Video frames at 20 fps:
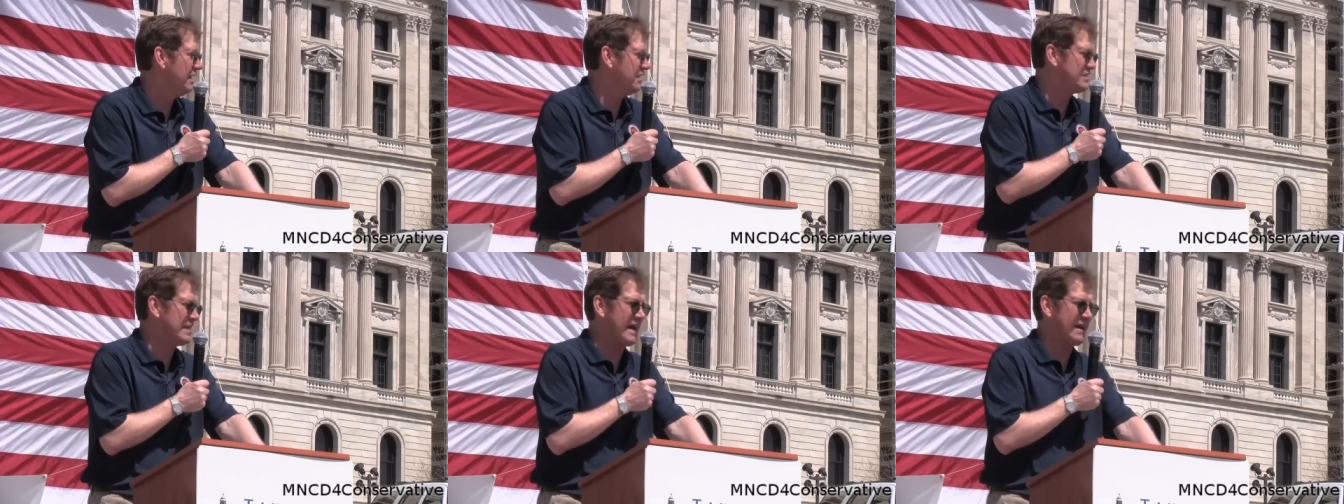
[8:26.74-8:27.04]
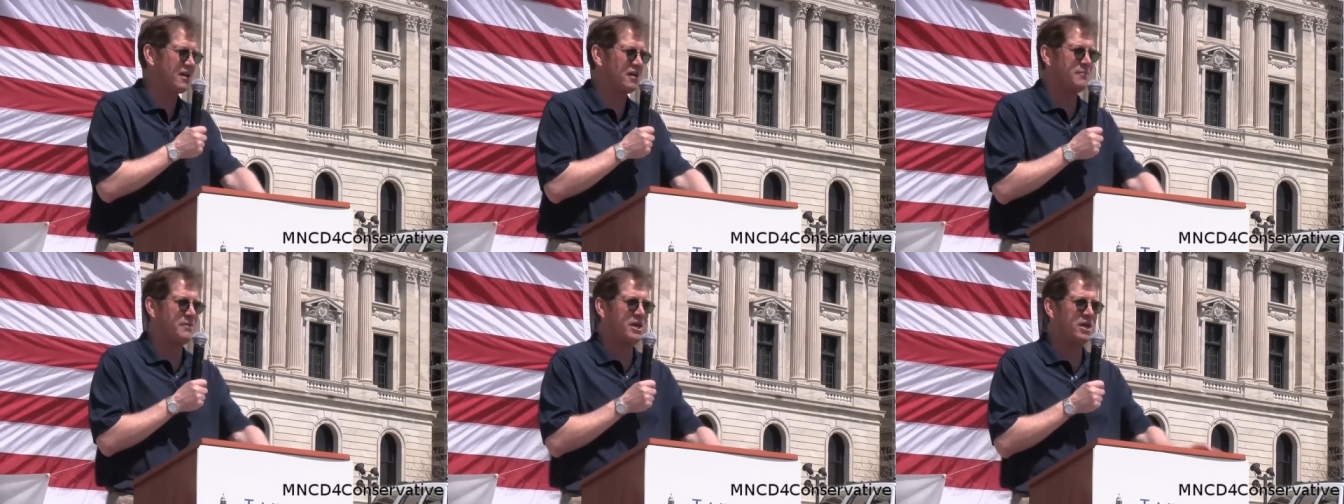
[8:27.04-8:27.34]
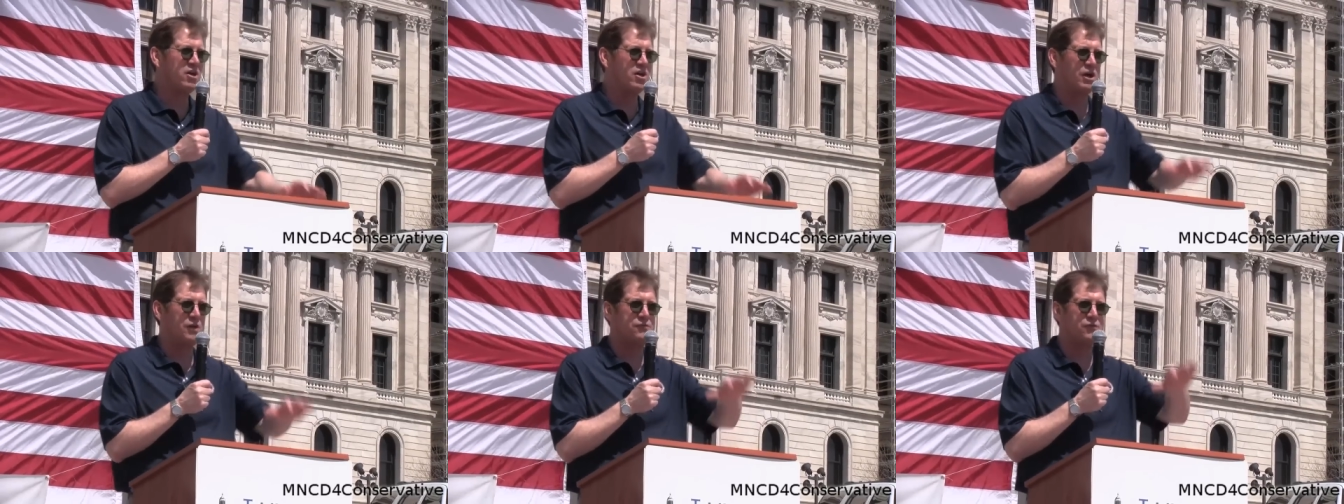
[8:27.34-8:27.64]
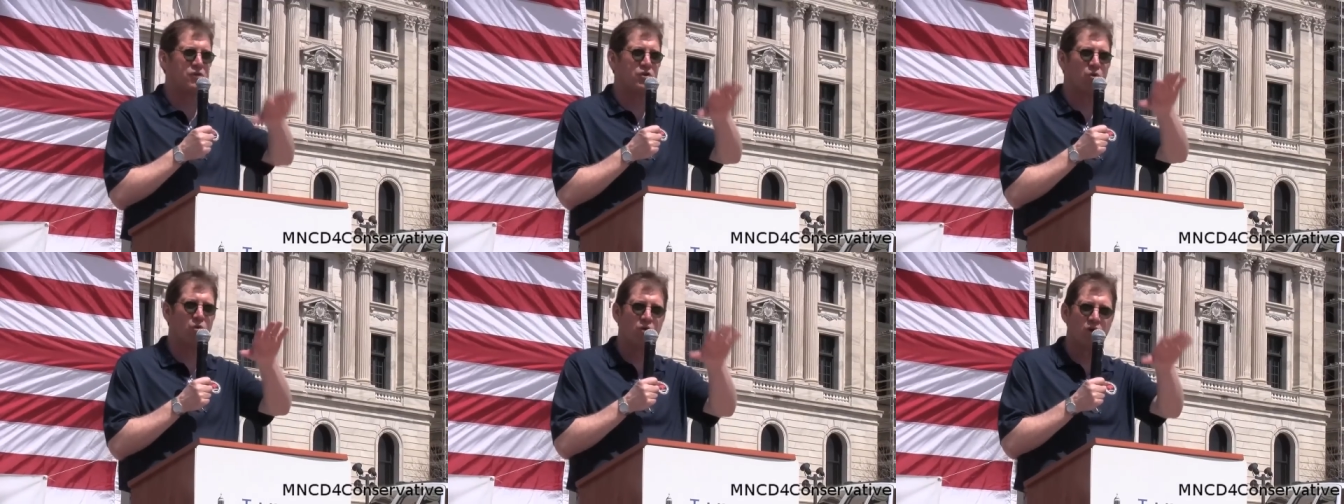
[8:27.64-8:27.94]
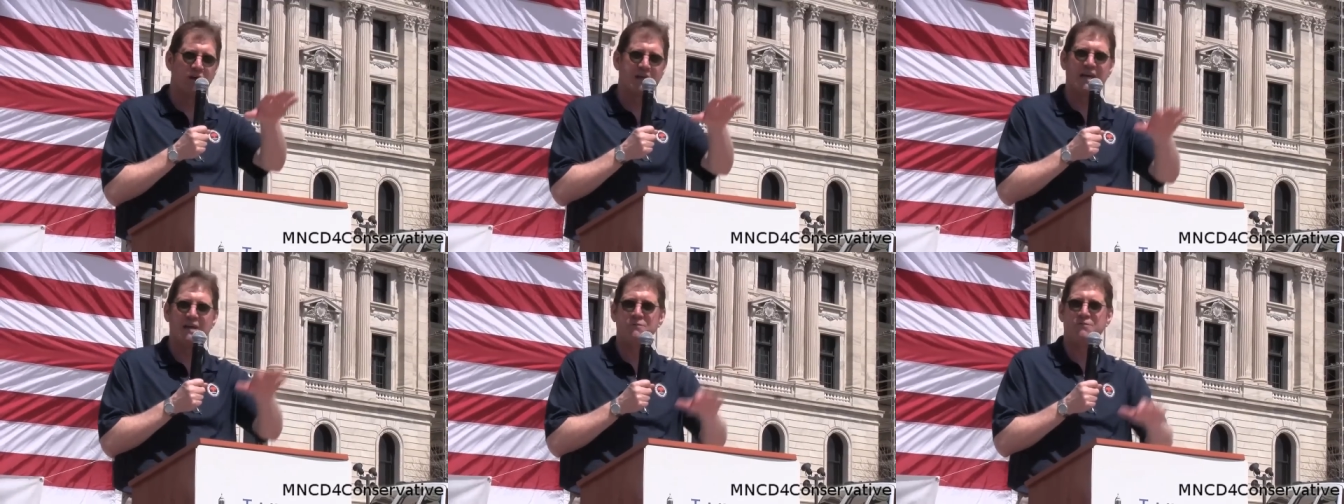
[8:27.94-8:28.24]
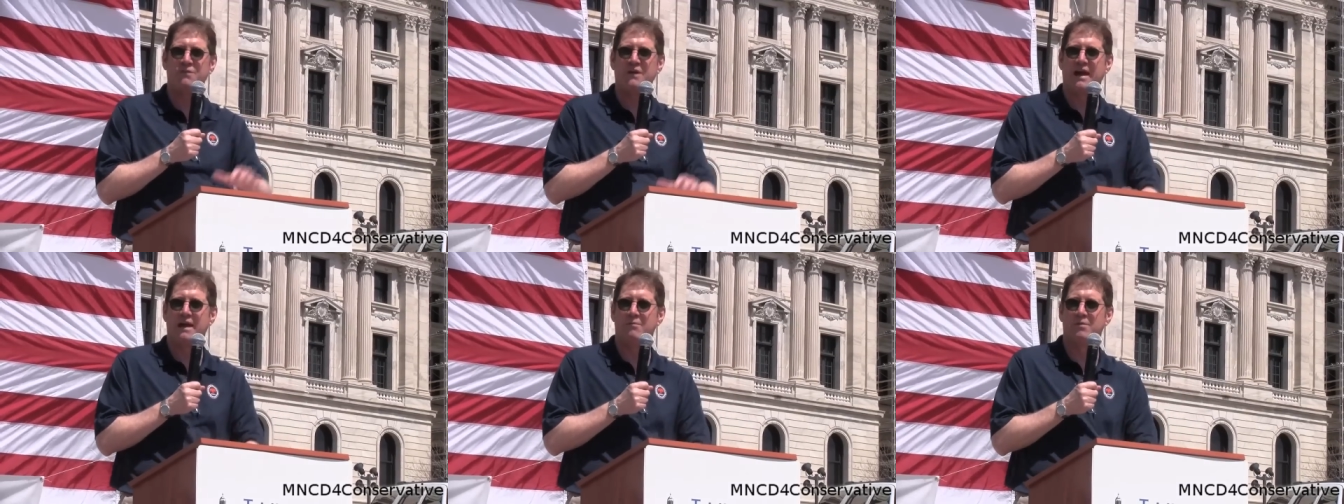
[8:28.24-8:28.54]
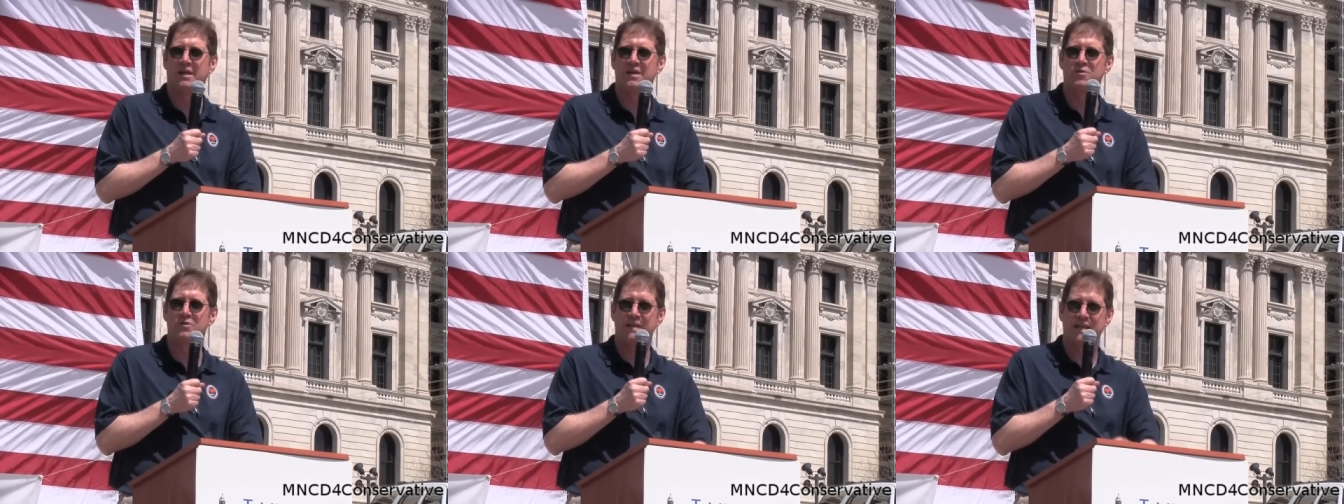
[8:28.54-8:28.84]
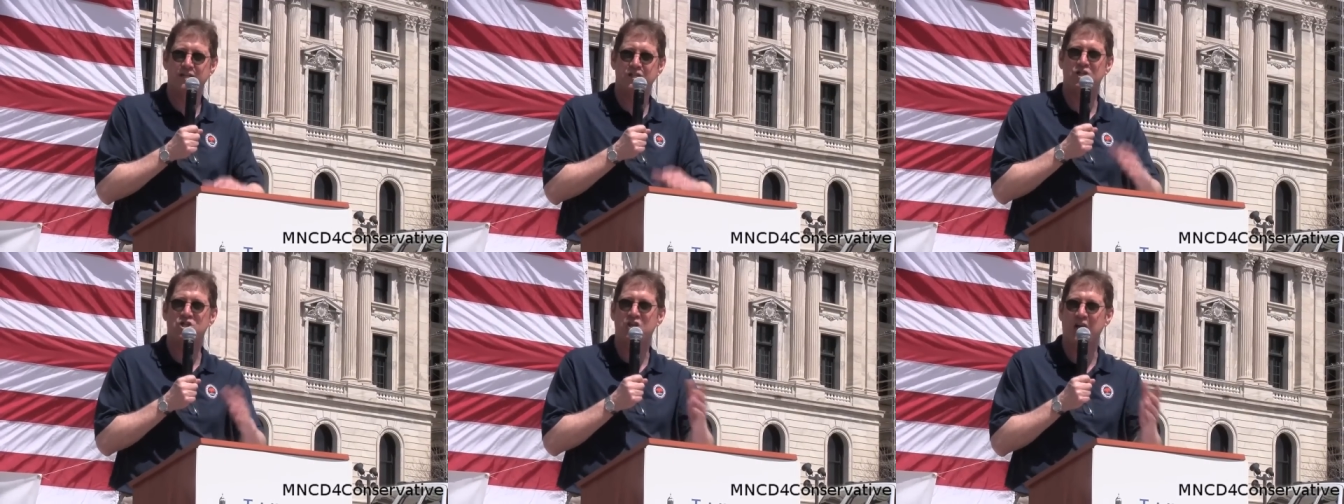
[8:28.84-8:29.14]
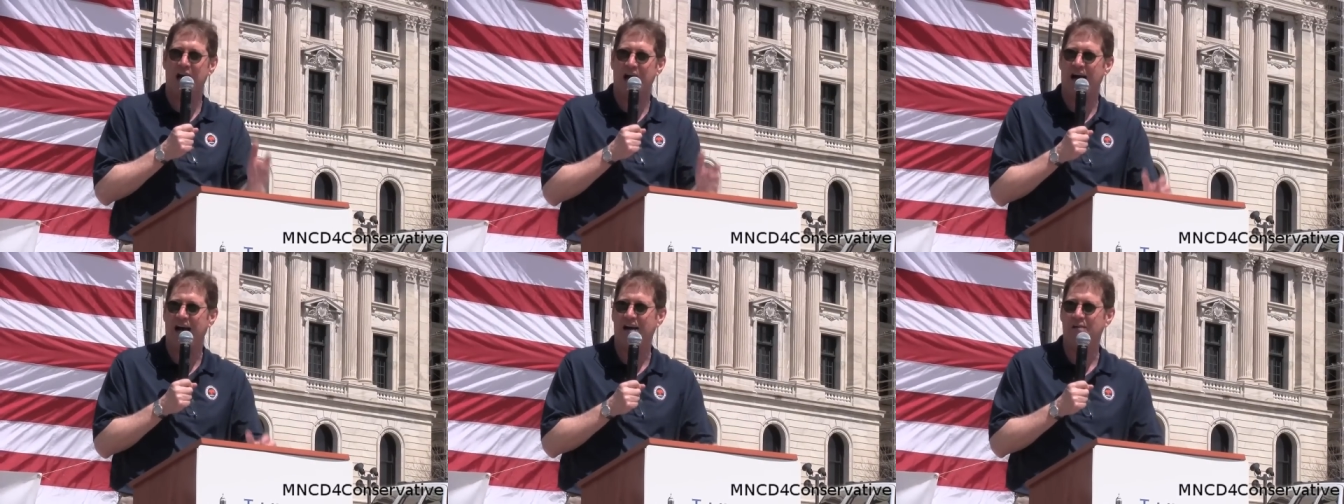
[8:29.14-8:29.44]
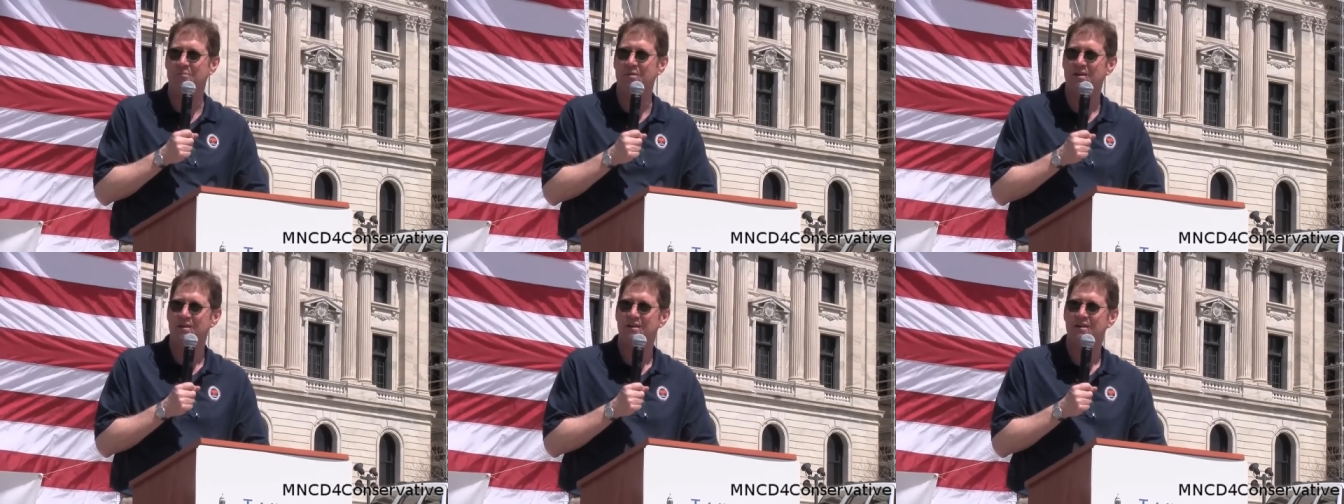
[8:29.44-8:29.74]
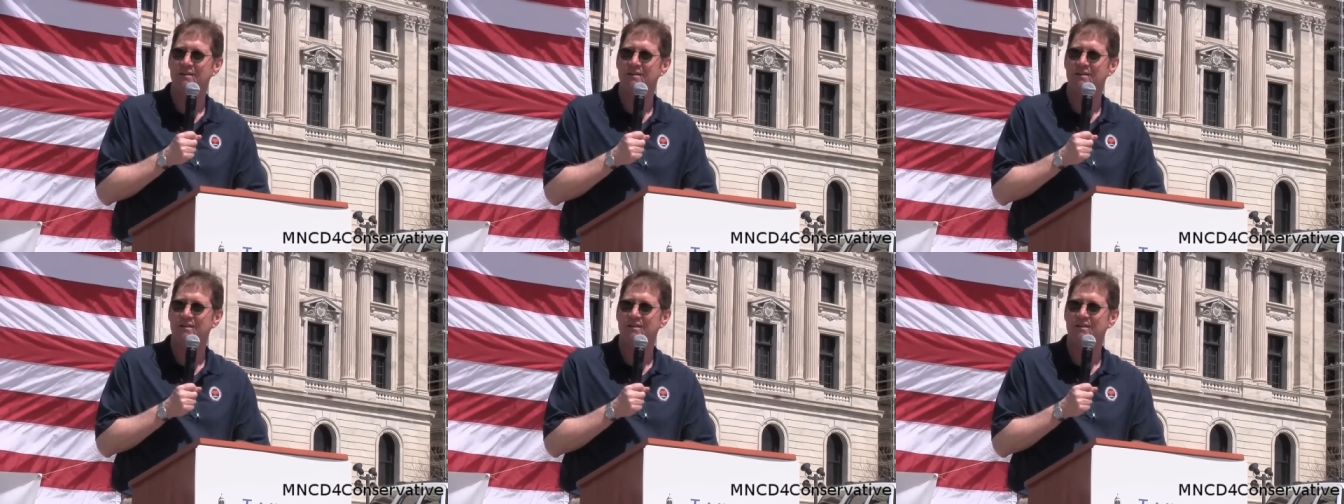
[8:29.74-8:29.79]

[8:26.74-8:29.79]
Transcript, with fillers: Is that going to be good for the working family who needs a job?